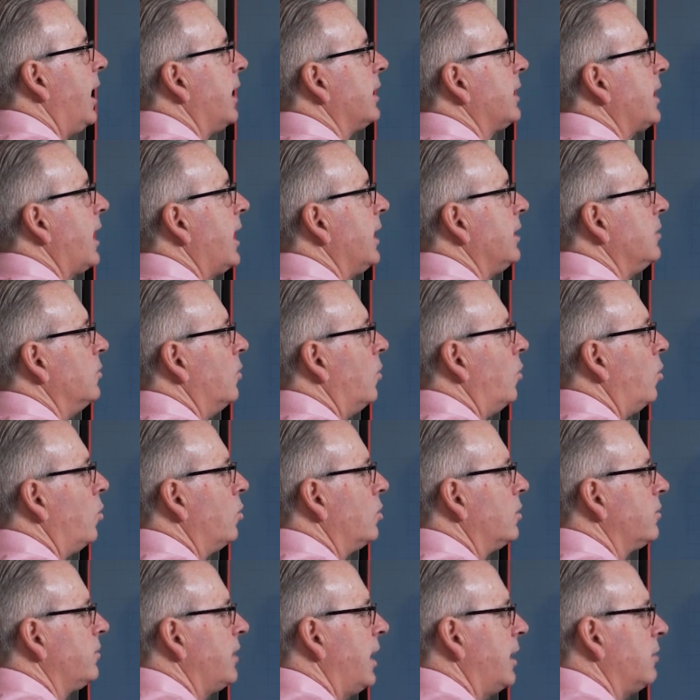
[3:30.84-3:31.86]
again,
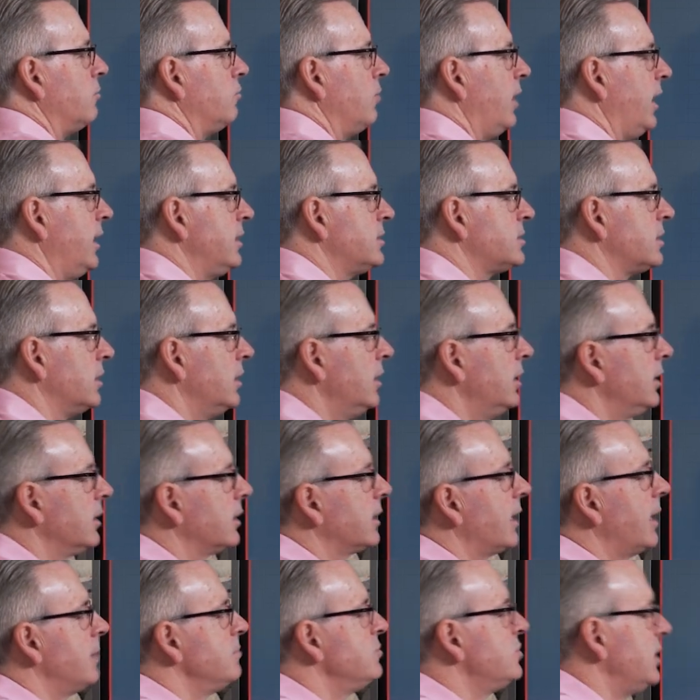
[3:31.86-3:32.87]
all of that rent
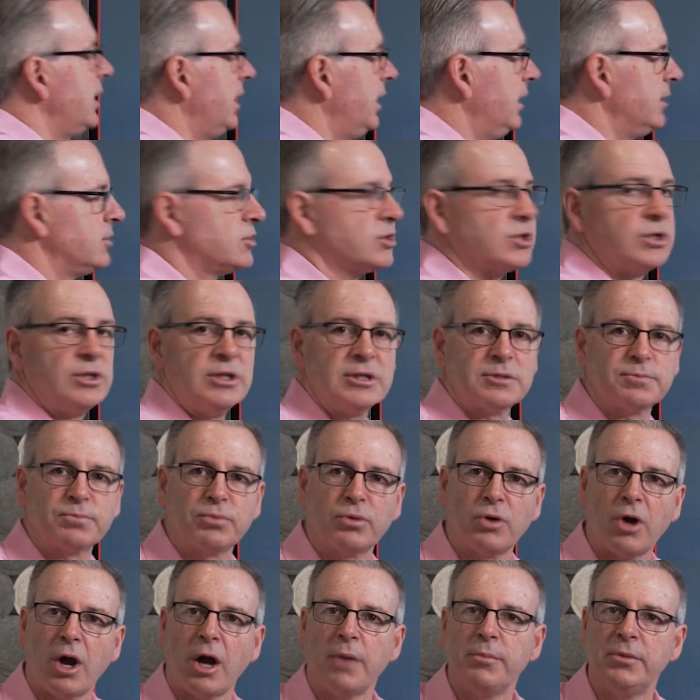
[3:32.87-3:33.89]
comes into this
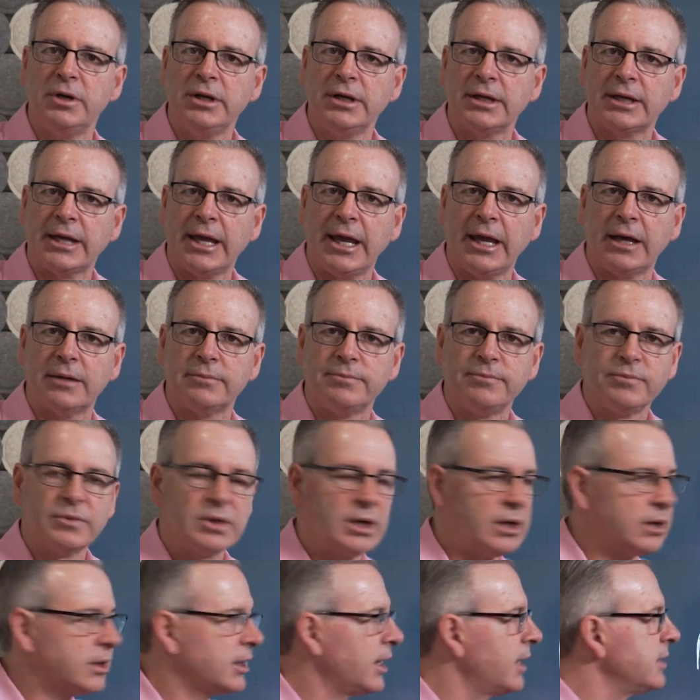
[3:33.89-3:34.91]
primary account.
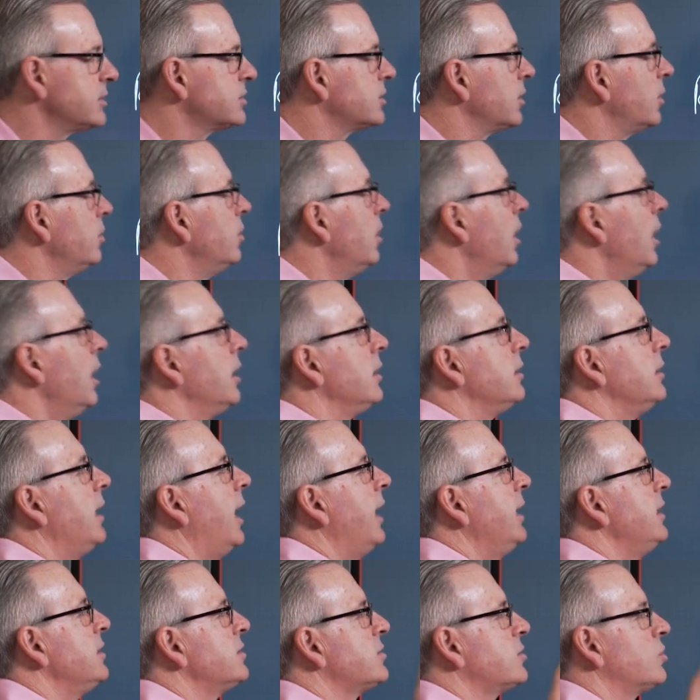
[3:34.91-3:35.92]
Okay, so
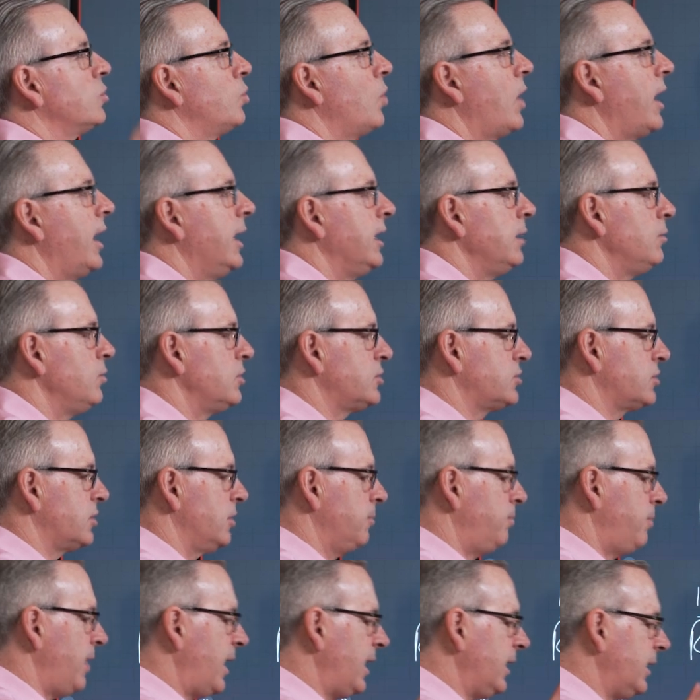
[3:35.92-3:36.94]
that is the way in which the
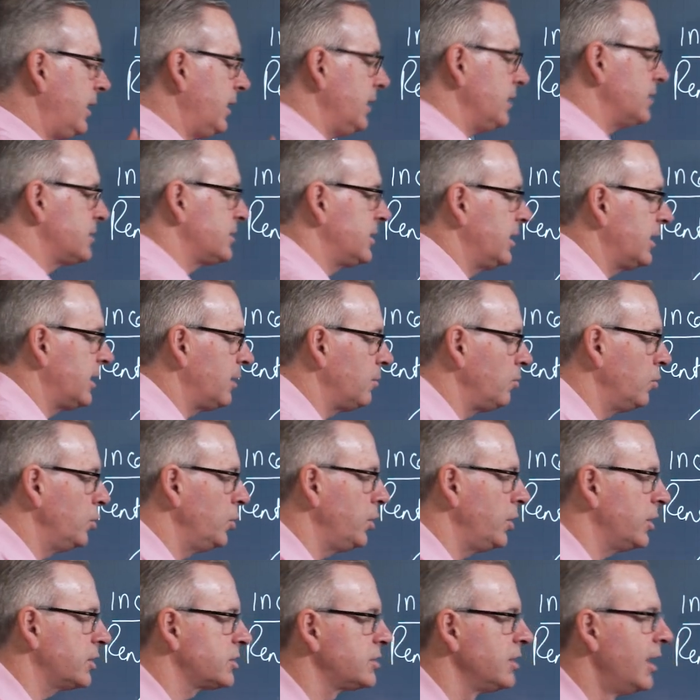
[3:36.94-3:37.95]
banking setup
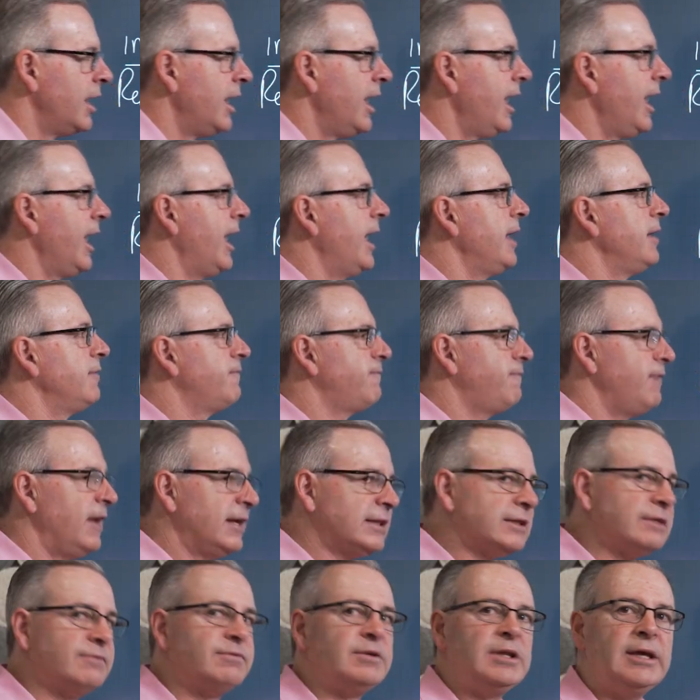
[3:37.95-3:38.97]
works, and
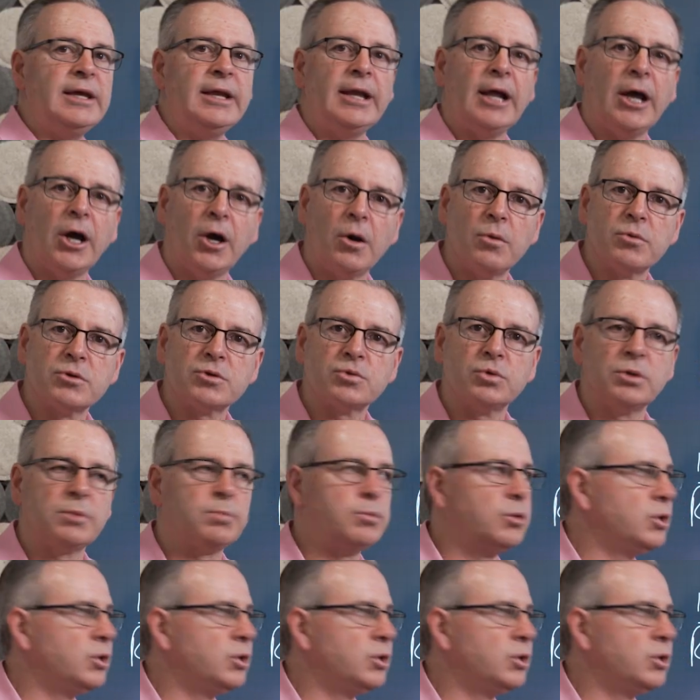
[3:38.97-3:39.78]
effectively it helps with